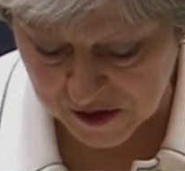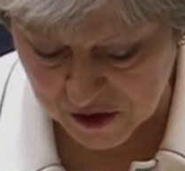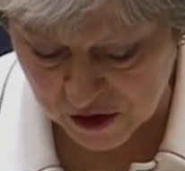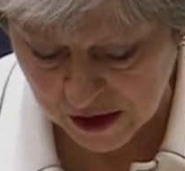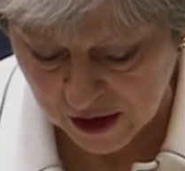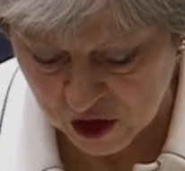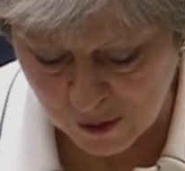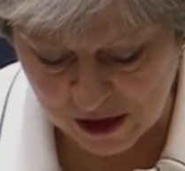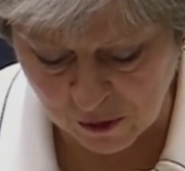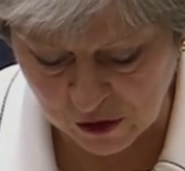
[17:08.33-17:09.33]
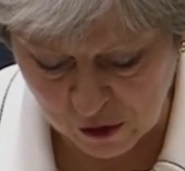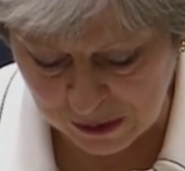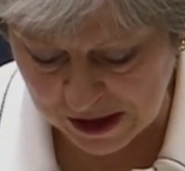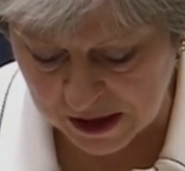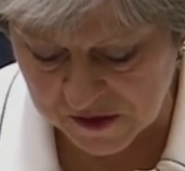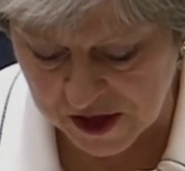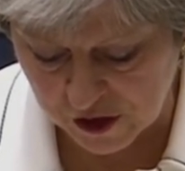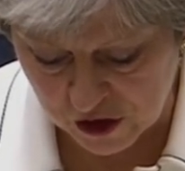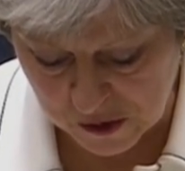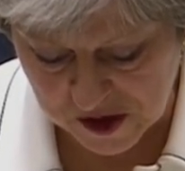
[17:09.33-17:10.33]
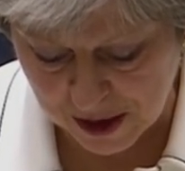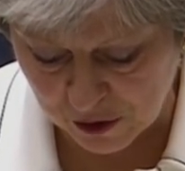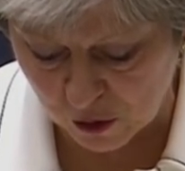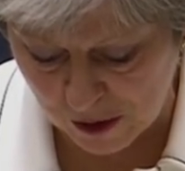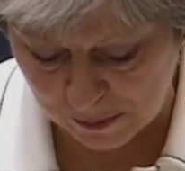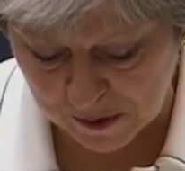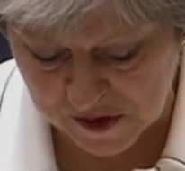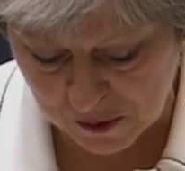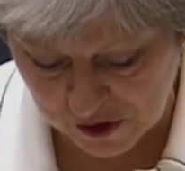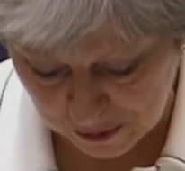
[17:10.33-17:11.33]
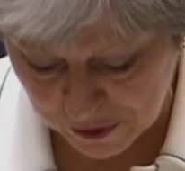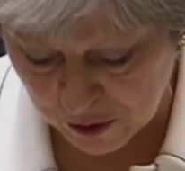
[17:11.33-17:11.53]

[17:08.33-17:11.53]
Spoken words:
message to anyone who believes they can use chemical weapons with